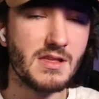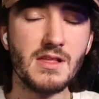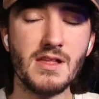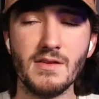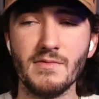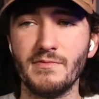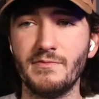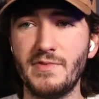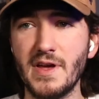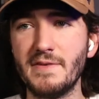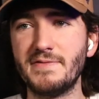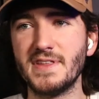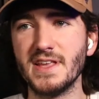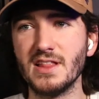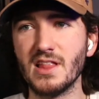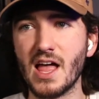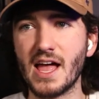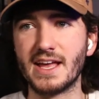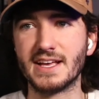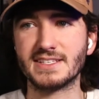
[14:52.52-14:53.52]
50
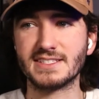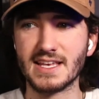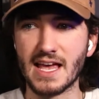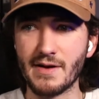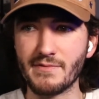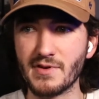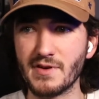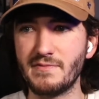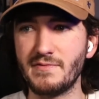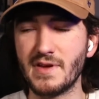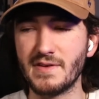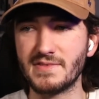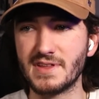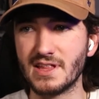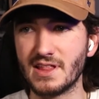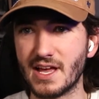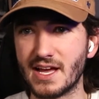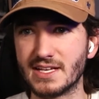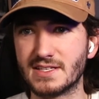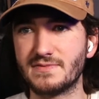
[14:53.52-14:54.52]
likes, every 50
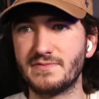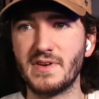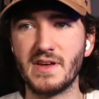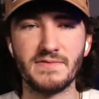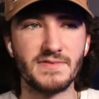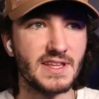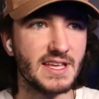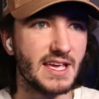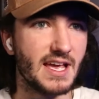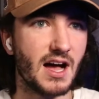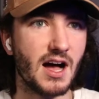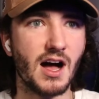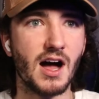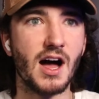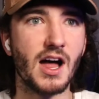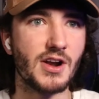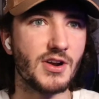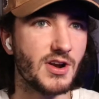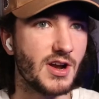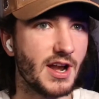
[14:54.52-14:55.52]
likes, 50,
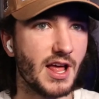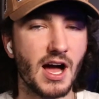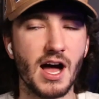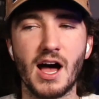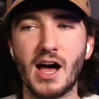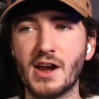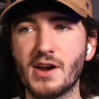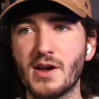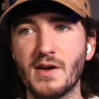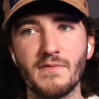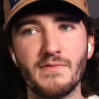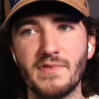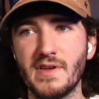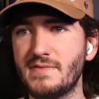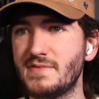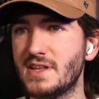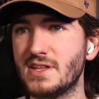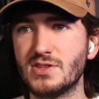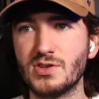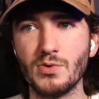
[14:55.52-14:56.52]
100,
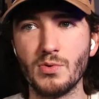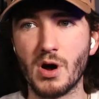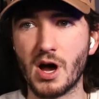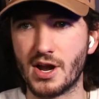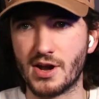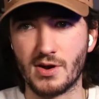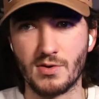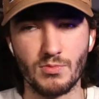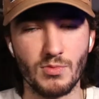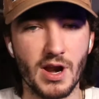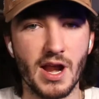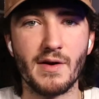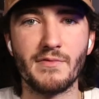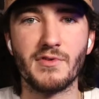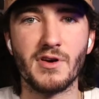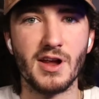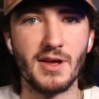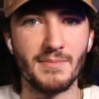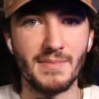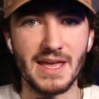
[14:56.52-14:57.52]
150, 200,
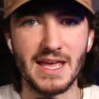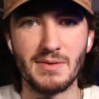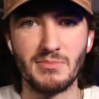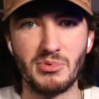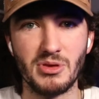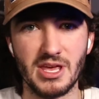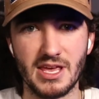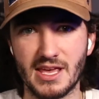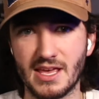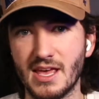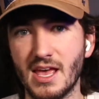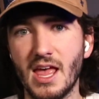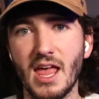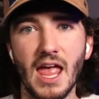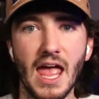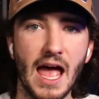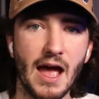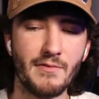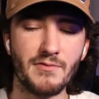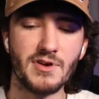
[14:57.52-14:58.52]
whatever it may be.
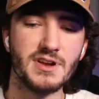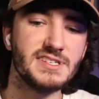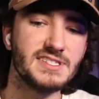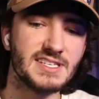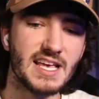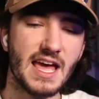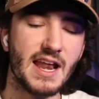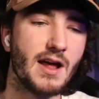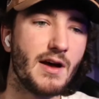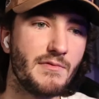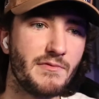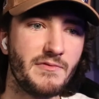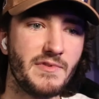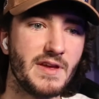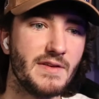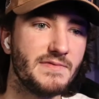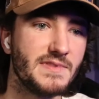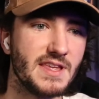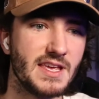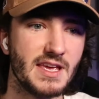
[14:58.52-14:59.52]
Every set of
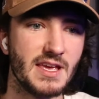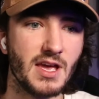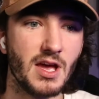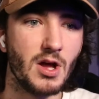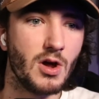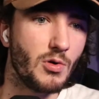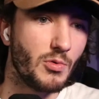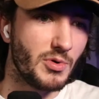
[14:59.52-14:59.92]
50, we